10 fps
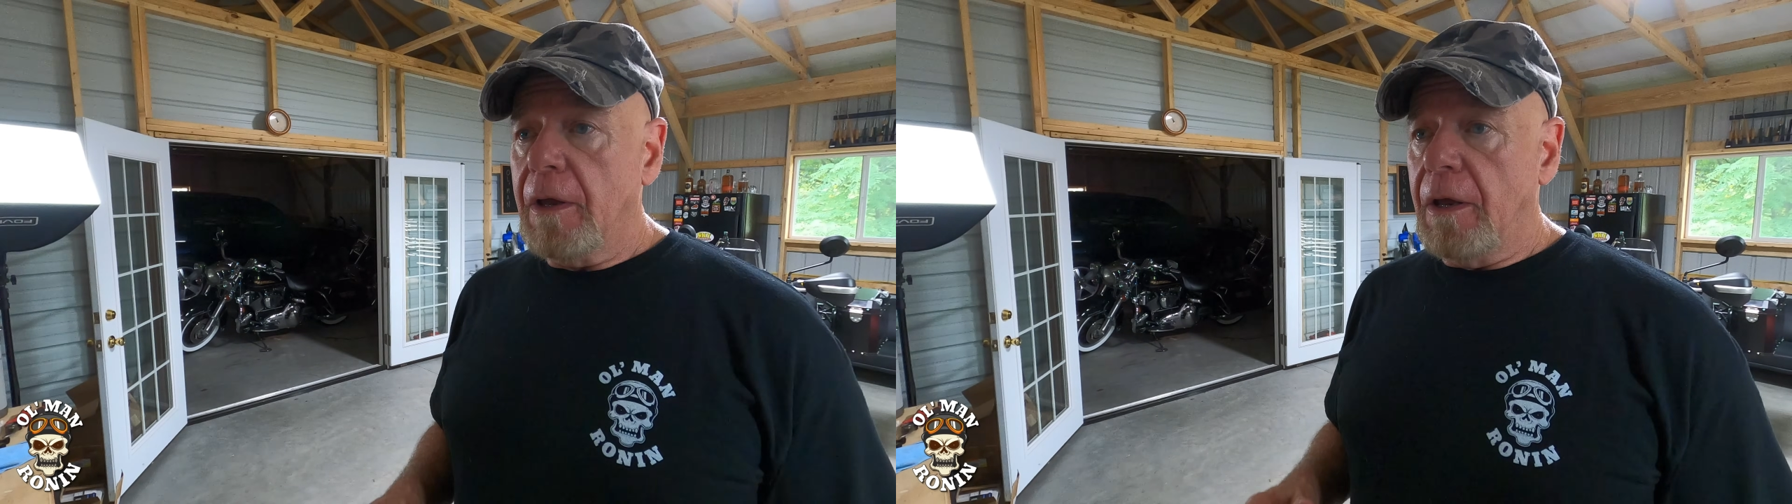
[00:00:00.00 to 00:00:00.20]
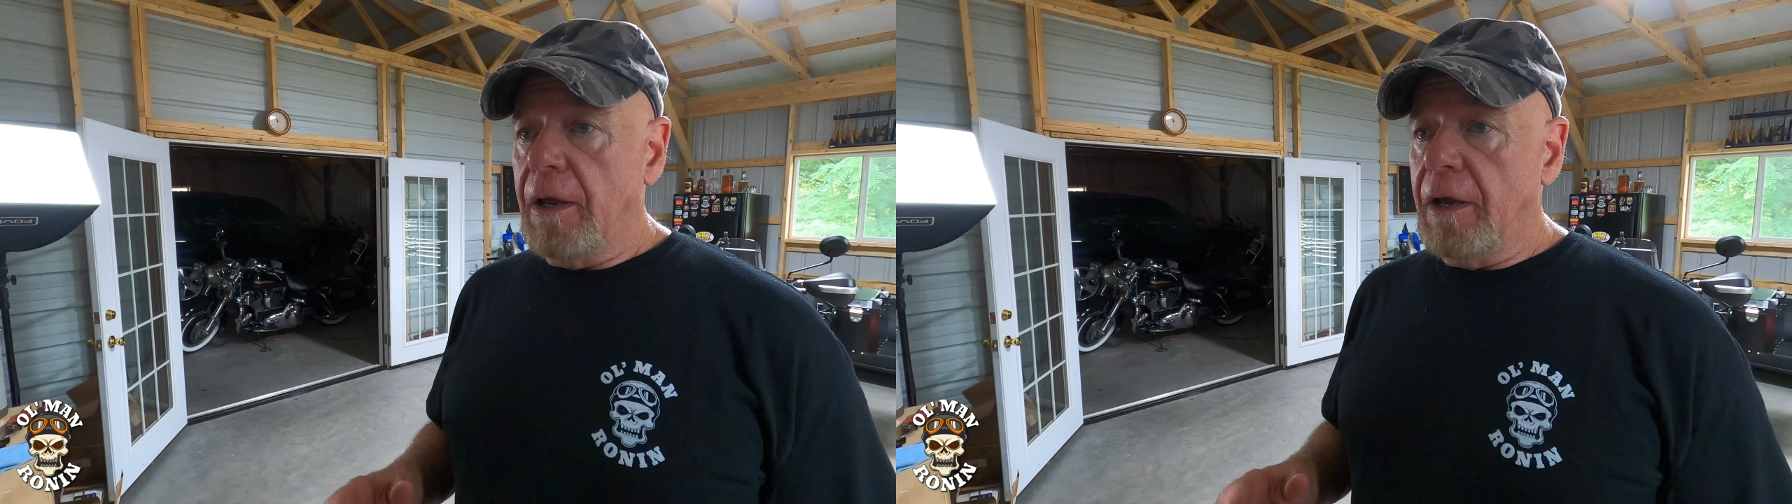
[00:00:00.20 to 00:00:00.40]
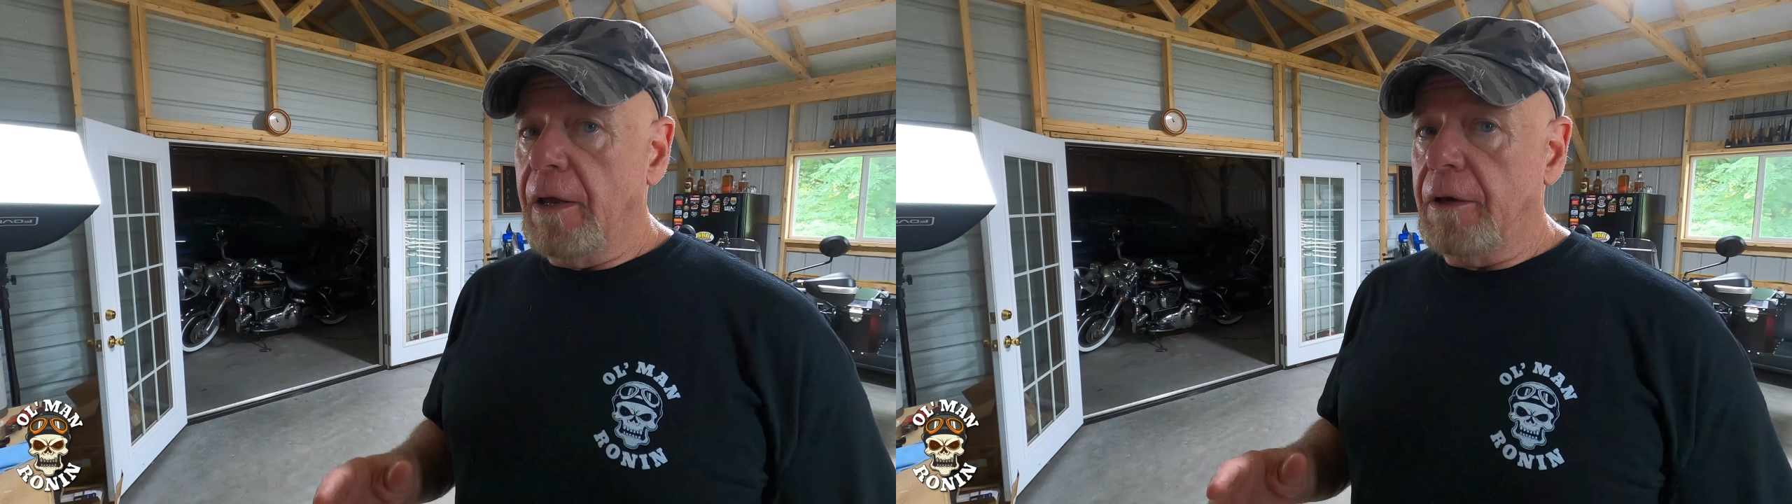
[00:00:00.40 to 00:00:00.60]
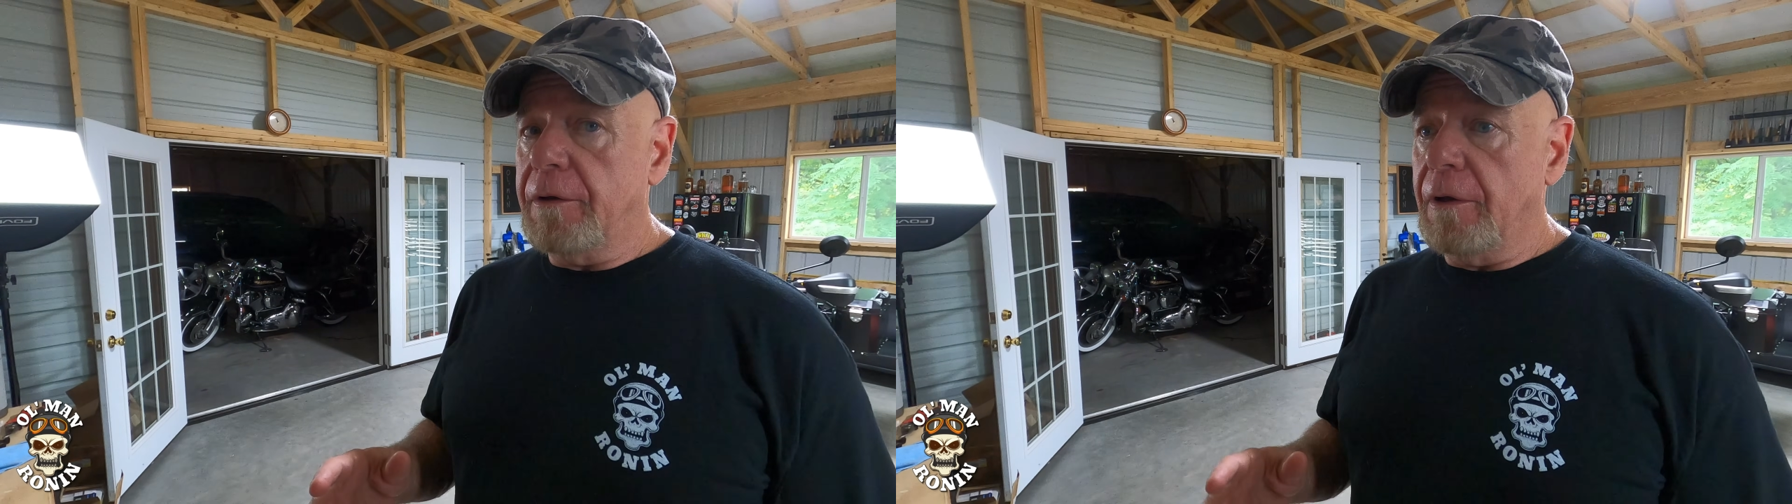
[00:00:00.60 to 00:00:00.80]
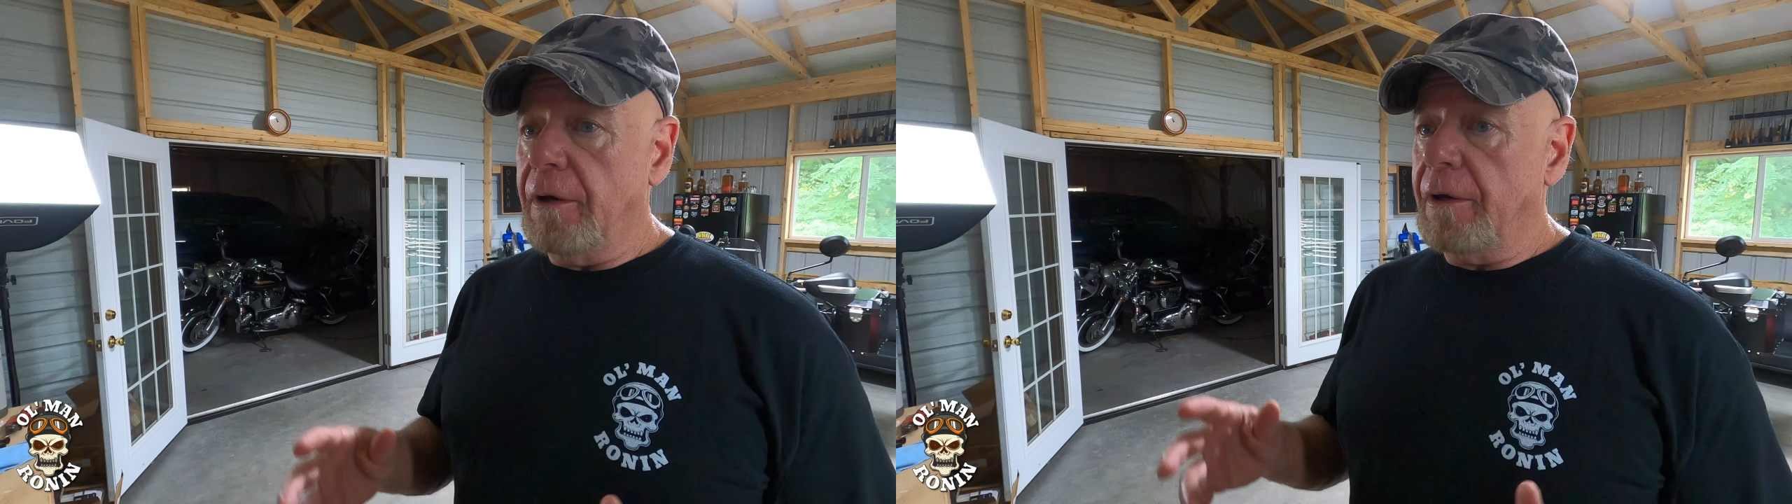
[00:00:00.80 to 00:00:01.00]
and
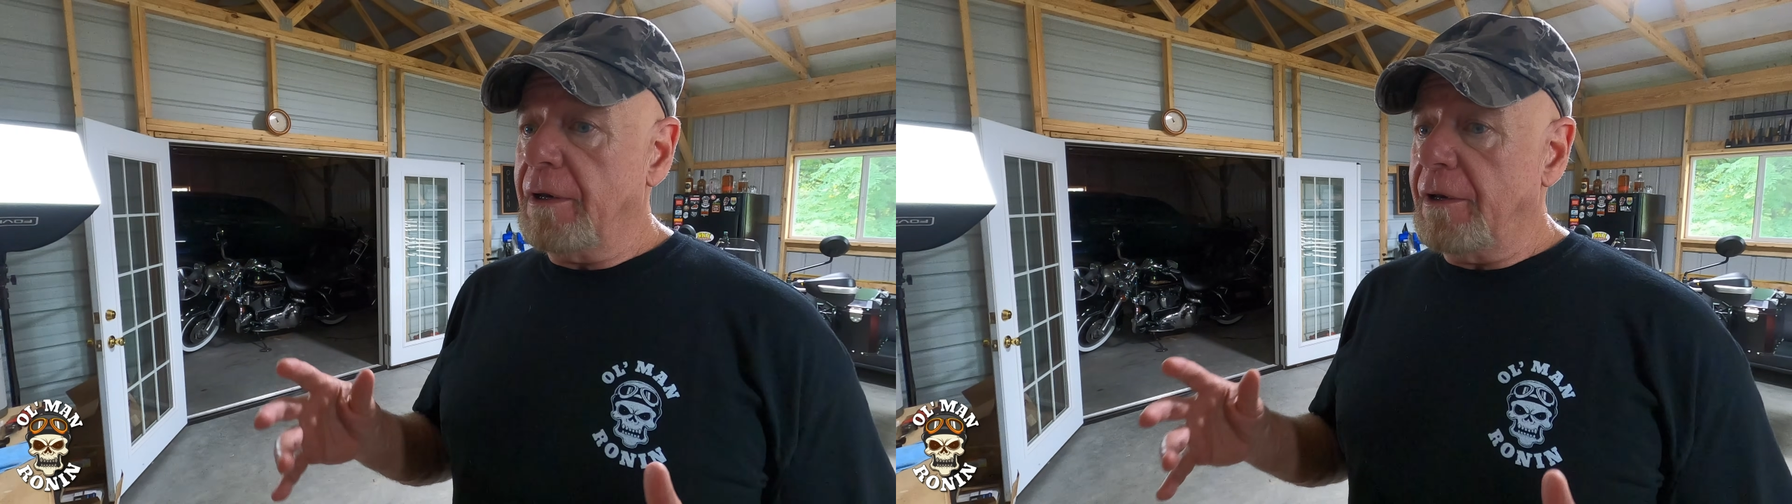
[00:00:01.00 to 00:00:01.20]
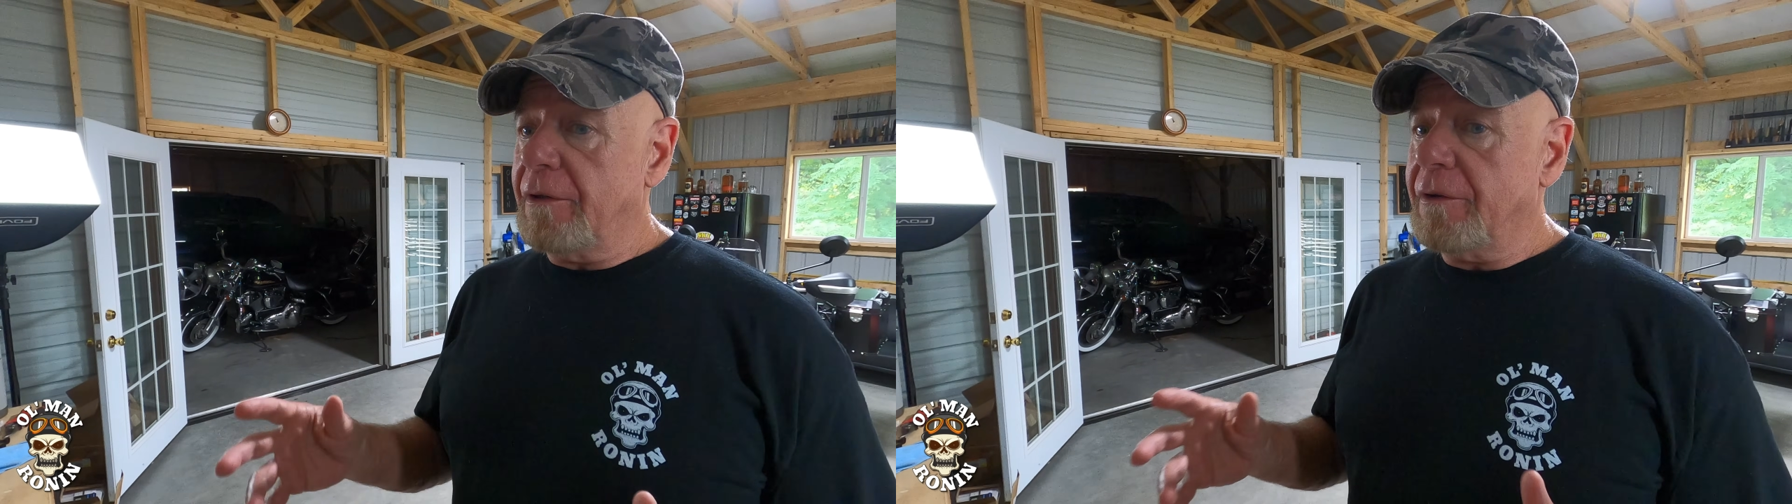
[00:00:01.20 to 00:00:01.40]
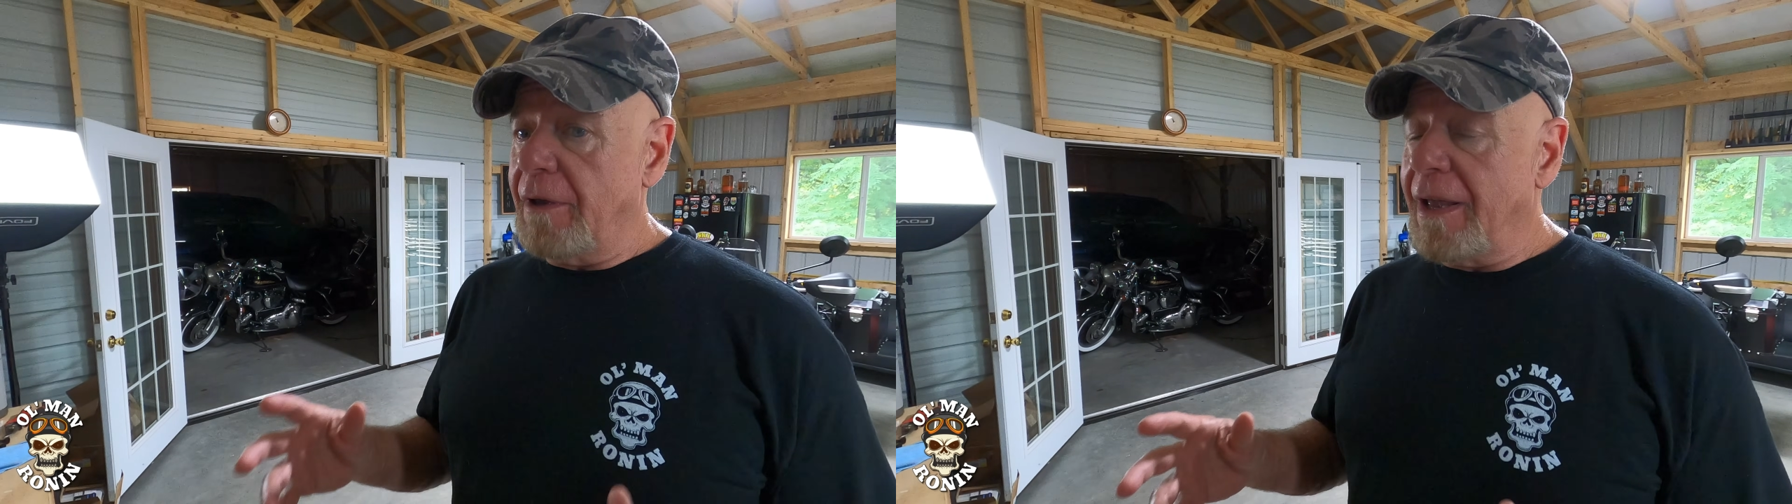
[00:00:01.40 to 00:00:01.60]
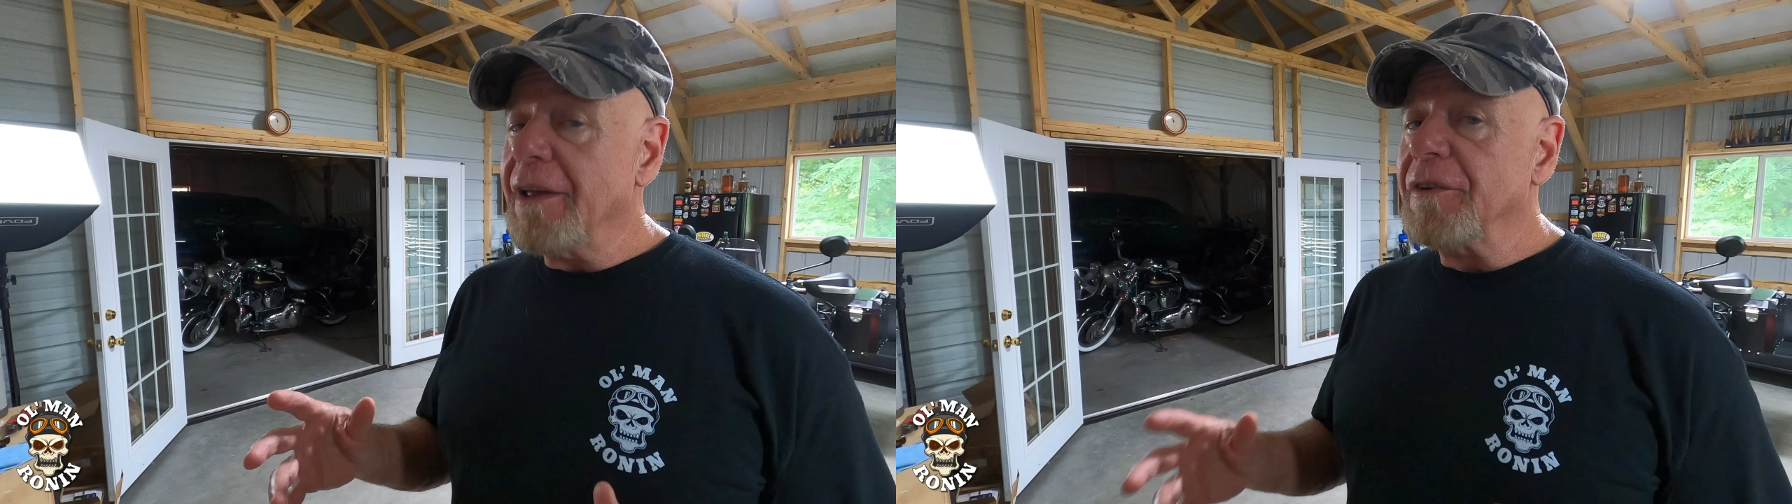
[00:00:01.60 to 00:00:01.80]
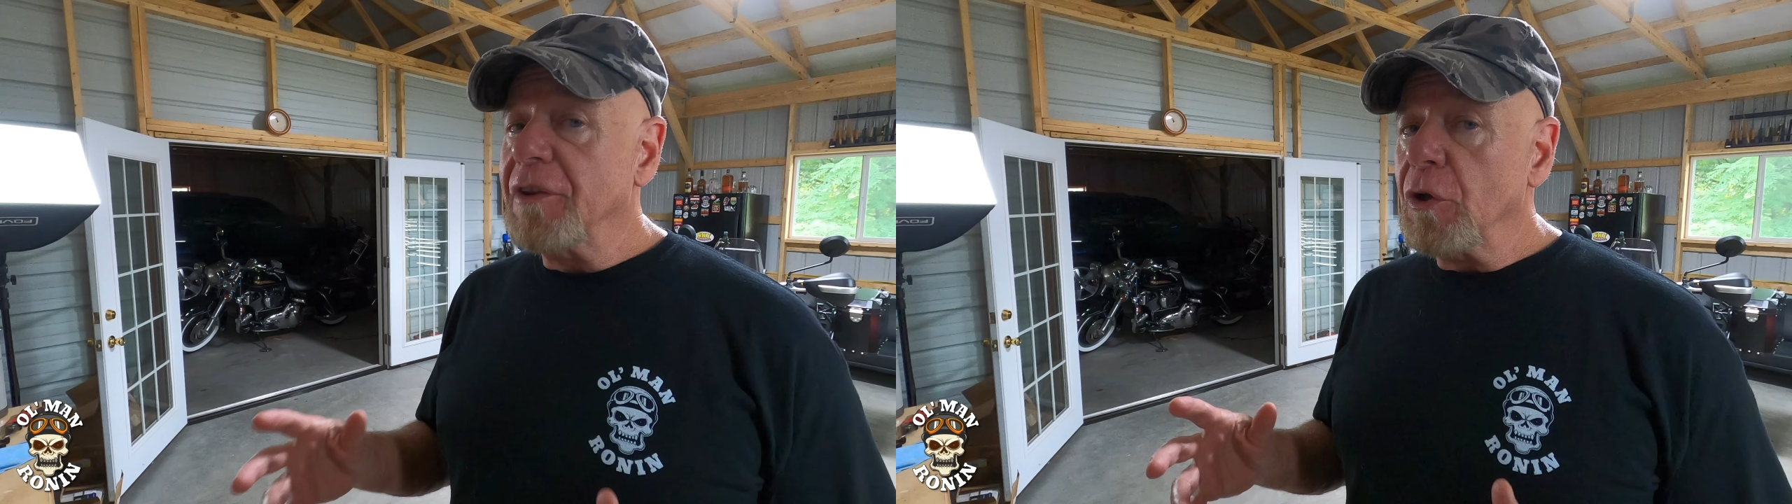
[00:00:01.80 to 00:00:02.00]
it
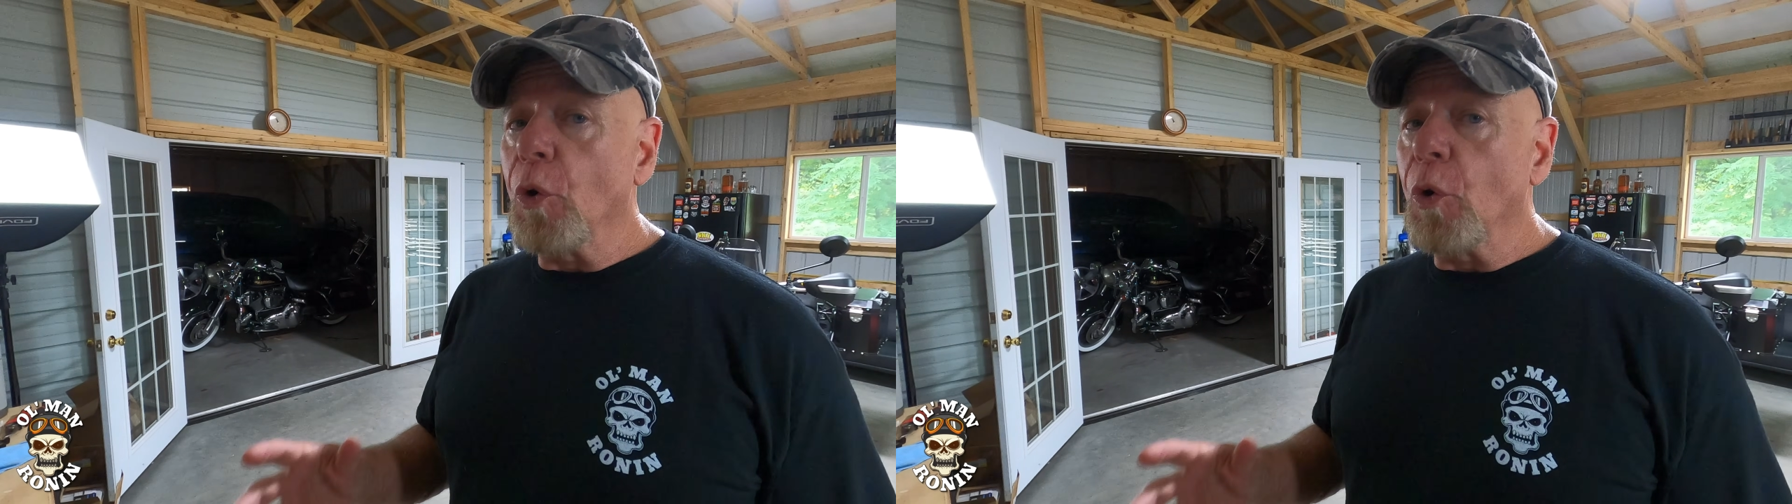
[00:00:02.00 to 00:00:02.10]
has the